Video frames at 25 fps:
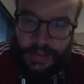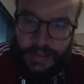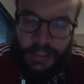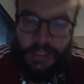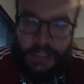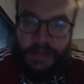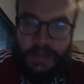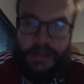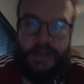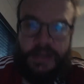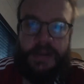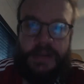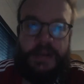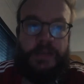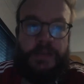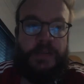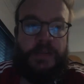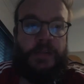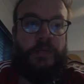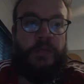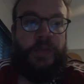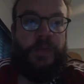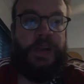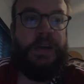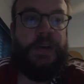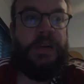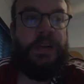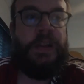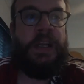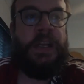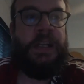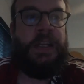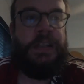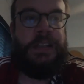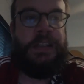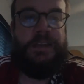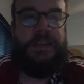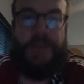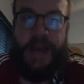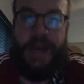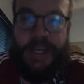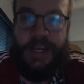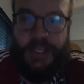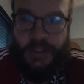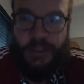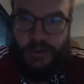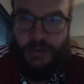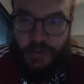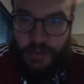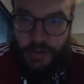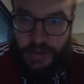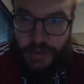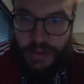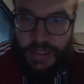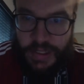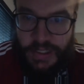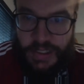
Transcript: like the real divine truth